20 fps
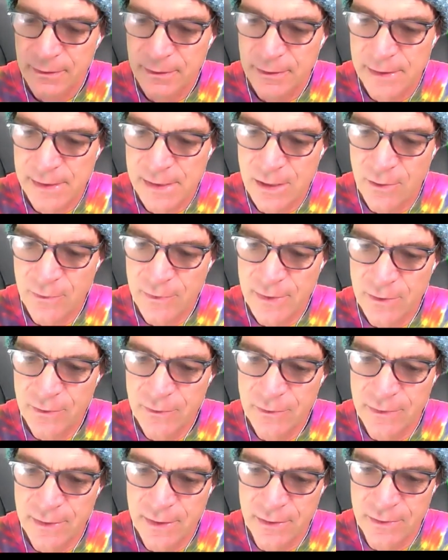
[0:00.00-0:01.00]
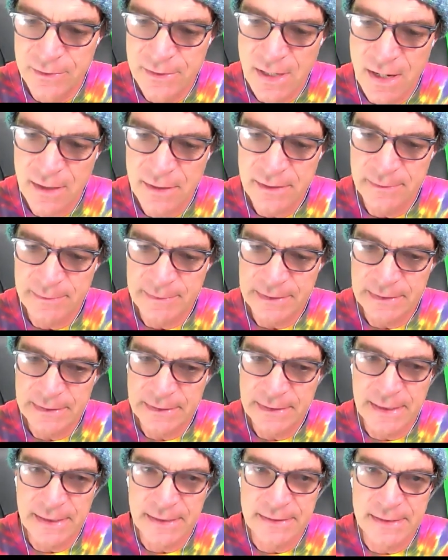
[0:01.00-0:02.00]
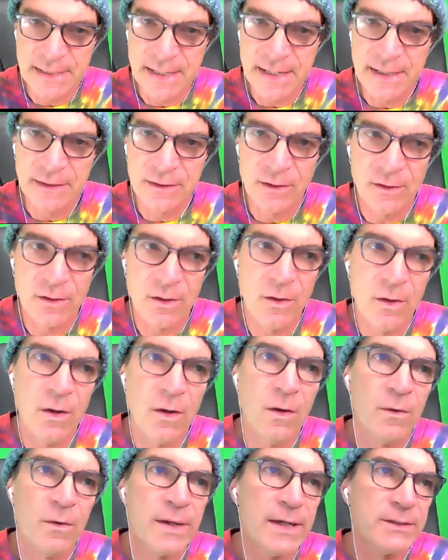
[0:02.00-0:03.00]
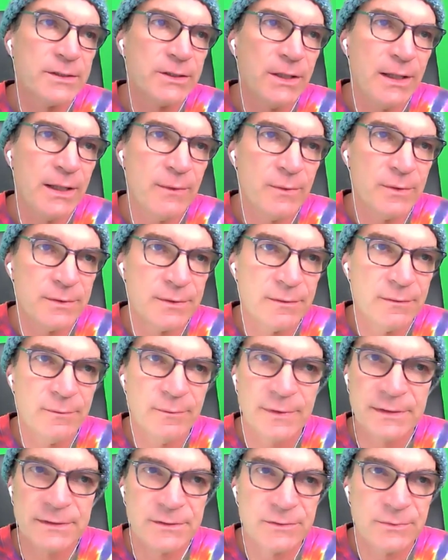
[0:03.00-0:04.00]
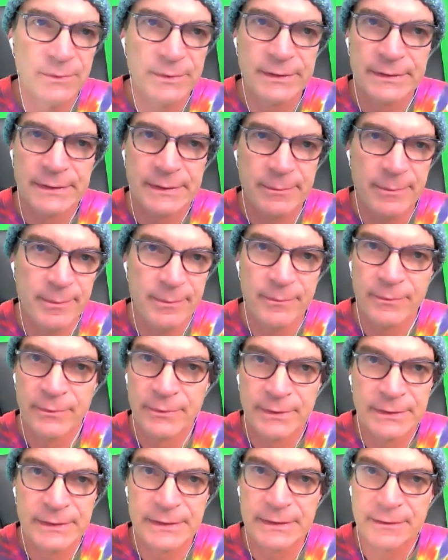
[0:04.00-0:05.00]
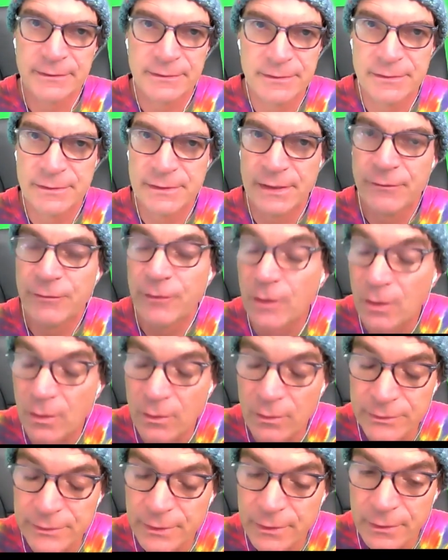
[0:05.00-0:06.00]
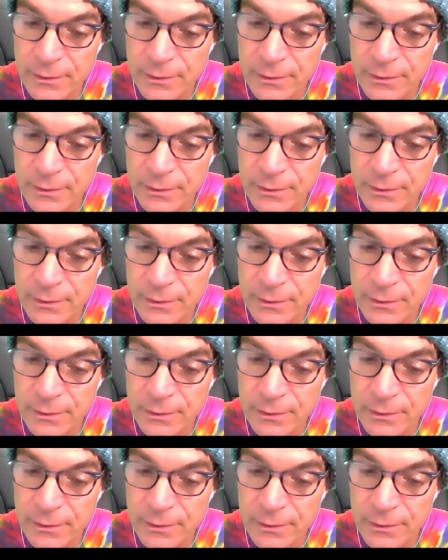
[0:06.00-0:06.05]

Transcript: They'll talk to me the next day and they'll go, "Oh, yesterday was really, really difficult."